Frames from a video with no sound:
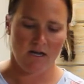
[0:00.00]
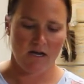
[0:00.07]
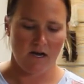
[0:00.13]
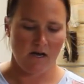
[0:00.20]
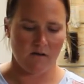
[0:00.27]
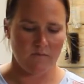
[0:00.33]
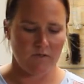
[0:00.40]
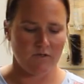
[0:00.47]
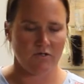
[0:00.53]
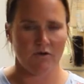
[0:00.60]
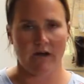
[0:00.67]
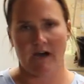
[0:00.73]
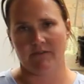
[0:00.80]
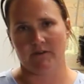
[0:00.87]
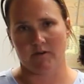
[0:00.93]
um, you do
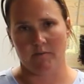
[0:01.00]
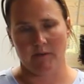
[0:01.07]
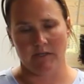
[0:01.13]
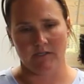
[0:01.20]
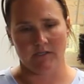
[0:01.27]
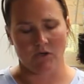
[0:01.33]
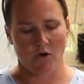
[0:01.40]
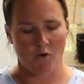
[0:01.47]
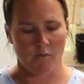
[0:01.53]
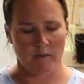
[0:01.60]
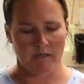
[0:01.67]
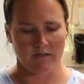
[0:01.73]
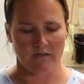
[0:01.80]
have to replace the whole piece.